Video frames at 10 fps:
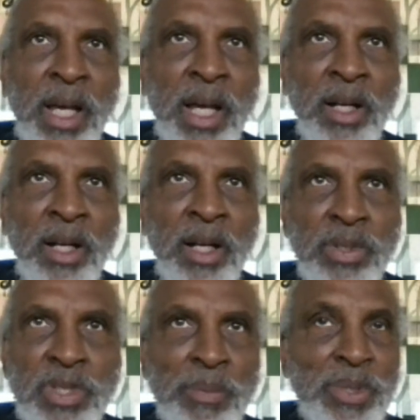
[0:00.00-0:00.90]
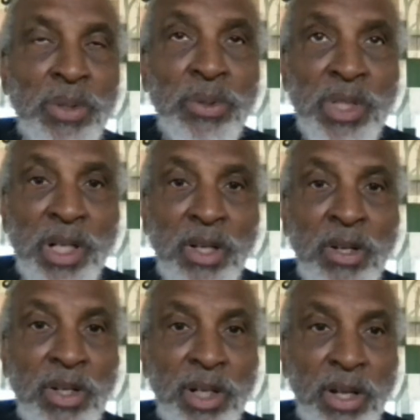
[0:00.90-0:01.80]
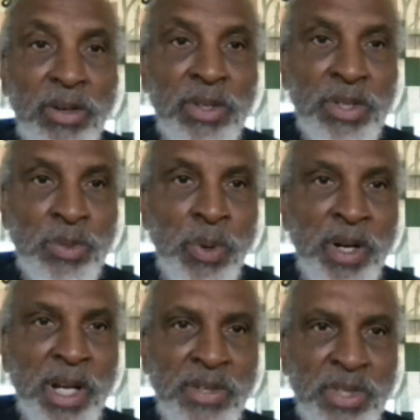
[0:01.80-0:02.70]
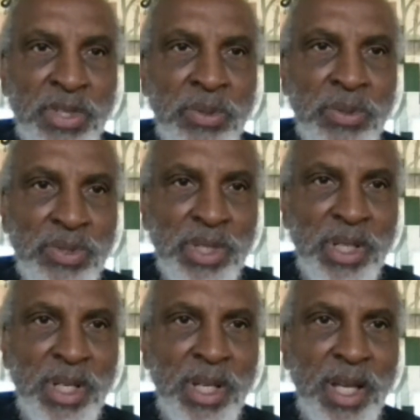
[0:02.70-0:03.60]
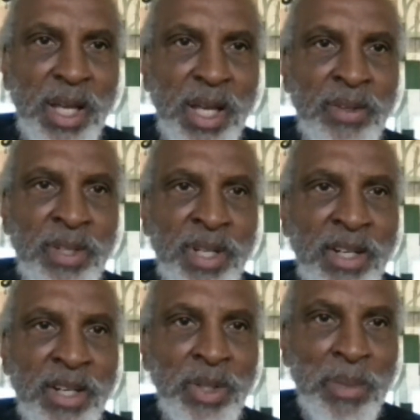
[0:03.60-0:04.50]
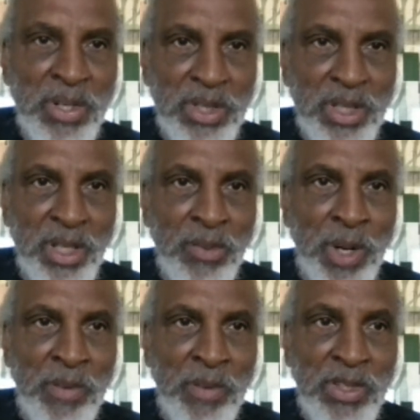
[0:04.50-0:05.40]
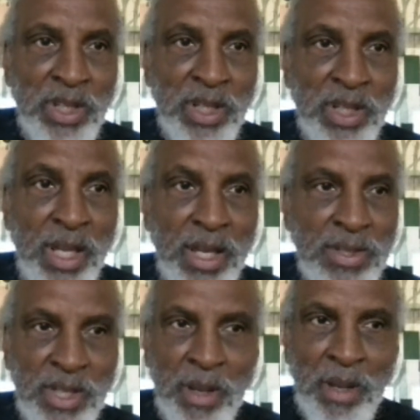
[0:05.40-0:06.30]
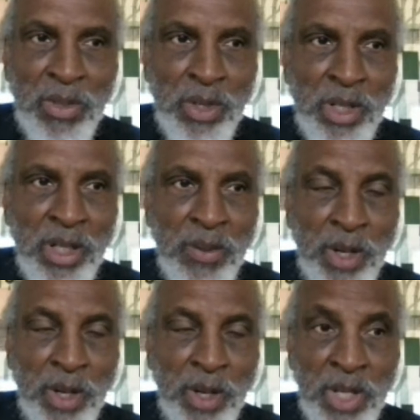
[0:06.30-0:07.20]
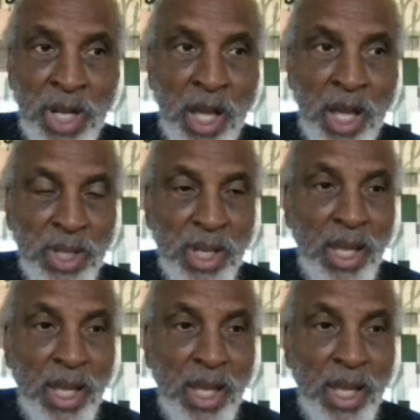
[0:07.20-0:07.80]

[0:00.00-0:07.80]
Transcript: Uh, some schools are cl clearly just warehousing students. Uh, they're not doing much in the way of teaching and some are doing incredible jobs.